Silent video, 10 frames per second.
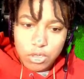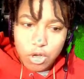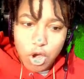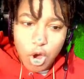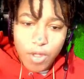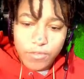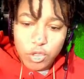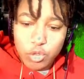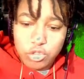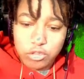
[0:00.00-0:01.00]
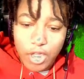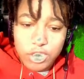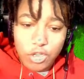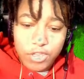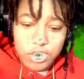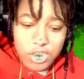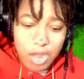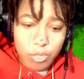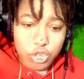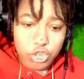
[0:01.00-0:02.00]
Oh, we have to use lights on these
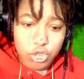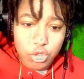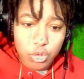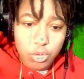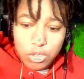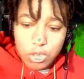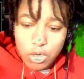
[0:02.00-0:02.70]
cameras too?